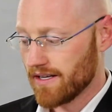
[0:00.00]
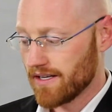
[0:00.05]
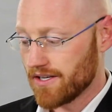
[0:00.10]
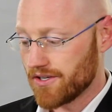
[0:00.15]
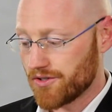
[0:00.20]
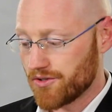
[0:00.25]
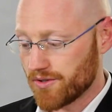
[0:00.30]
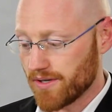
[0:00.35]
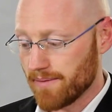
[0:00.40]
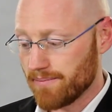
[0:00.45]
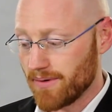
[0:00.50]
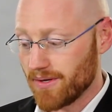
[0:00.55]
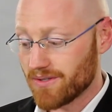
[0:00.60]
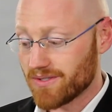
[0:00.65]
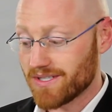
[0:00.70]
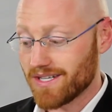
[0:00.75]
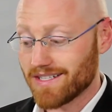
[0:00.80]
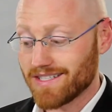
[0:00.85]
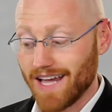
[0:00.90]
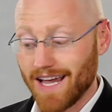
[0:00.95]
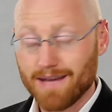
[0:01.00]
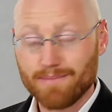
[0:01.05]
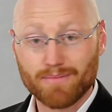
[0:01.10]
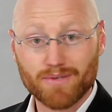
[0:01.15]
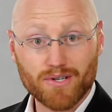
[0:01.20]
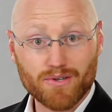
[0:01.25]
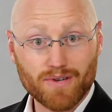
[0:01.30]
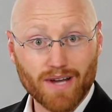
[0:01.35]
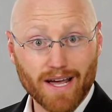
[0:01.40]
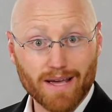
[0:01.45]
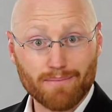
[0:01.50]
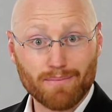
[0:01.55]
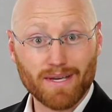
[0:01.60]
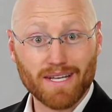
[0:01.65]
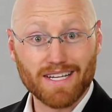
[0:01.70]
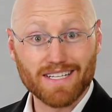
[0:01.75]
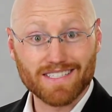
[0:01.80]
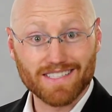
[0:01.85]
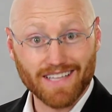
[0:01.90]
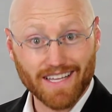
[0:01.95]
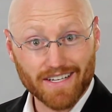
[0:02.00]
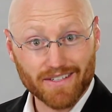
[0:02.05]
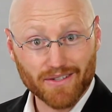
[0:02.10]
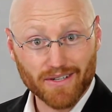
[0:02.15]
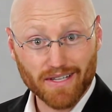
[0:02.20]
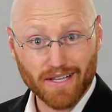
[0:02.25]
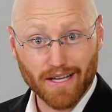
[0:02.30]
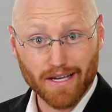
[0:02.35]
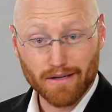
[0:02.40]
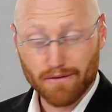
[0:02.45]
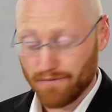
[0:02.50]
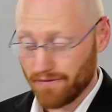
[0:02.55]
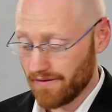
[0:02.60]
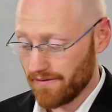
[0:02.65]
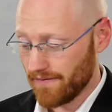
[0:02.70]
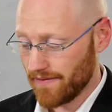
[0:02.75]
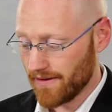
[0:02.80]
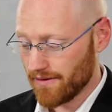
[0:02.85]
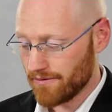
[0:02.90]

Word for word: contributes to type 2 diabetes later in life.